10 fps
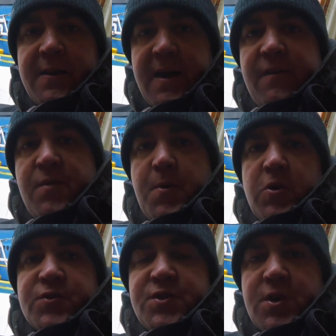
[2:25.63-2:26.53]
Davey
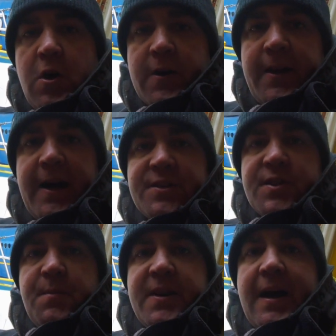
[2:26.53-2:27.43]
Bones is
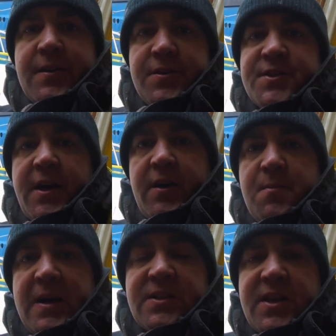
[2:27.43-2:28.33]
organising my dad and telling
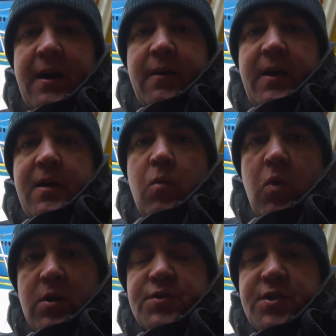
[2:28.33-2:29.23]
him exactly
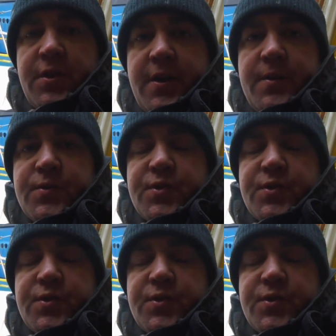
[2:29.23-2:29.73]
what to do.